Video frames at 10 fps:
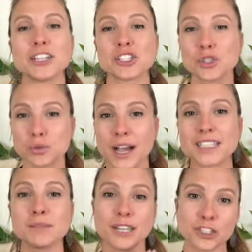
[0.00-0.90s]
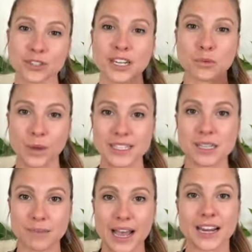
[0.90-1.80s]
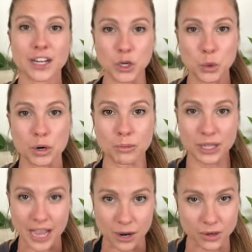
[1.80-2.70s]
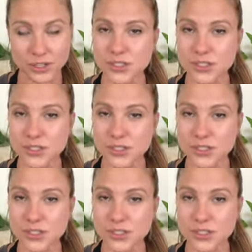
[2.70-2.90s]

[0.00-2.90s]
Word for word: I just tried to make sure that I went to bed at a normal hour,